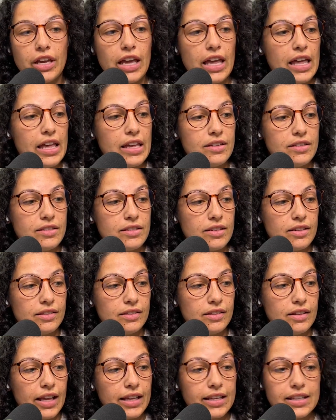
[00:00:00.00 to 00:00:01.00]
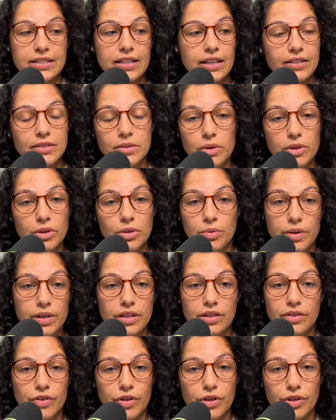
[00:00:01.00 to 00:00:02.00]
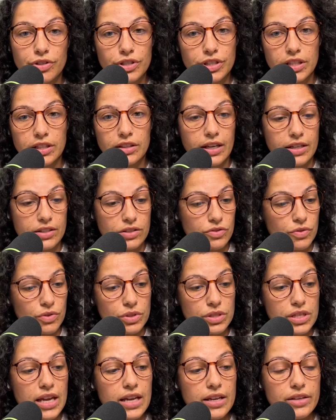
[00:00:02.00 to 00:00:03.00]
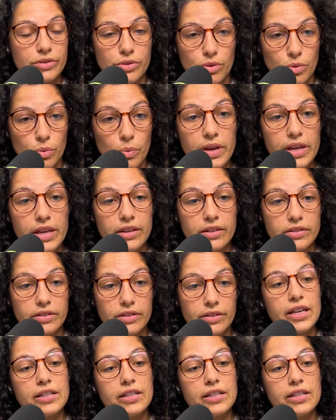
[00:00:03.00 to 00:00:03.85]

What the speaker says: And I can tell you a creative urge can last for days or weeks.